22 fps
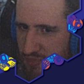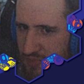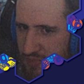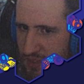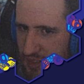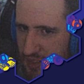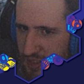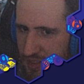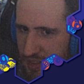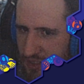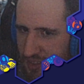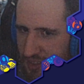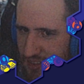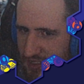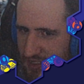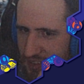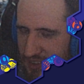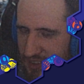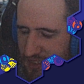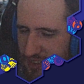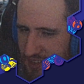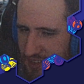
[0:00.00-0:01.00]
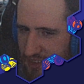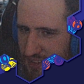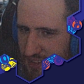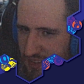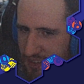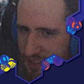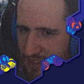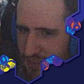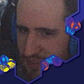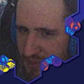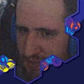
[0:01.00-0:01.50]
I like watching that
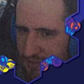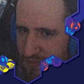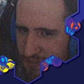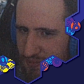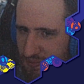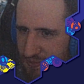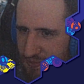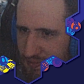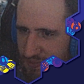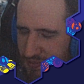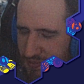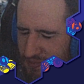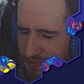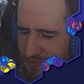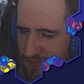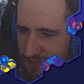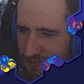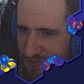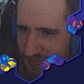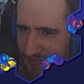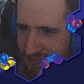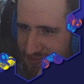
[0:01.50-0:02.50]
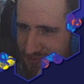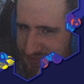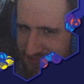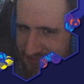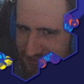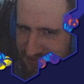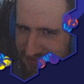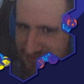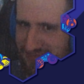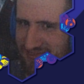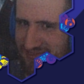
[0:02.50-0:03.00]
stuff. Now,
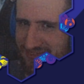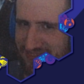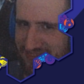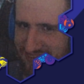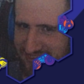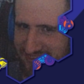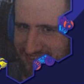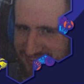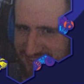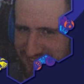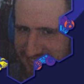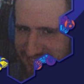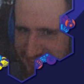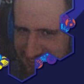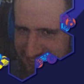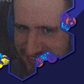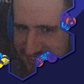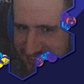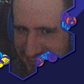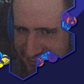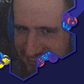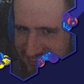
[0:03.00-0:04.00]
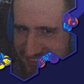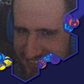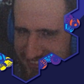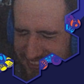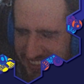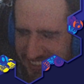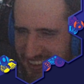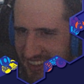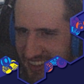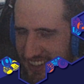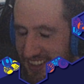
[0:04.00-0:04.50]
uh, I really like
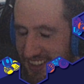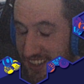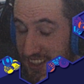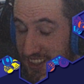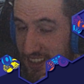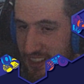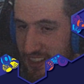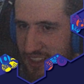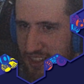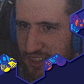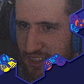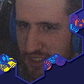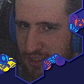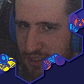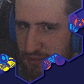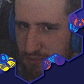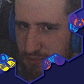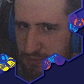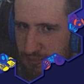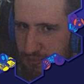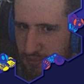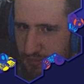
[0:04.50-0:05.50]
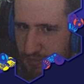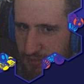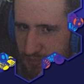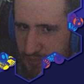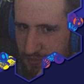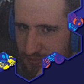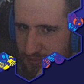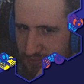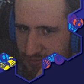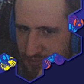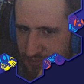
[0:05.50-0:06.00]
Godless Engineer. I like
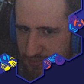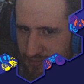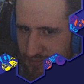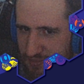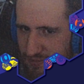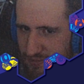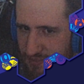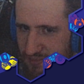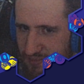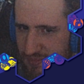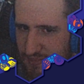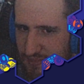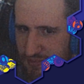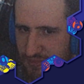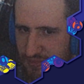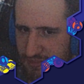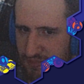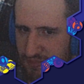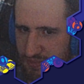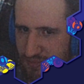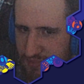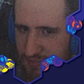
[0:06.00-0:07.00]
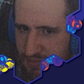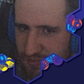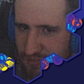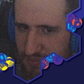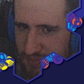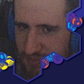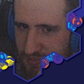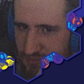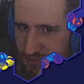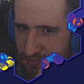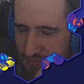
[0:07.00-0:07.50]
the Geek Room,
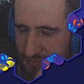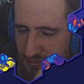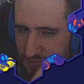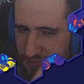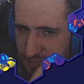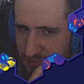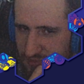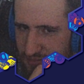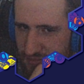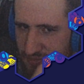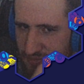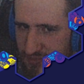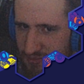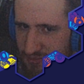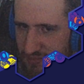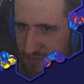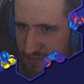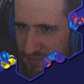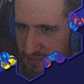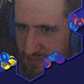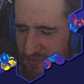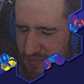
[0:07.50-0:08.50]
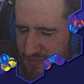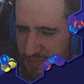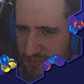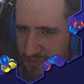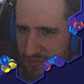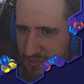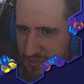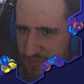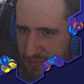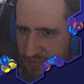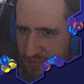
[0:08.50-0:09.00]
or Godless Geeks is who they are
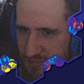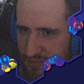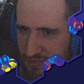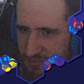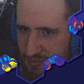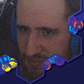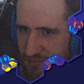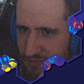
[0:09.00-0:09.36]
now.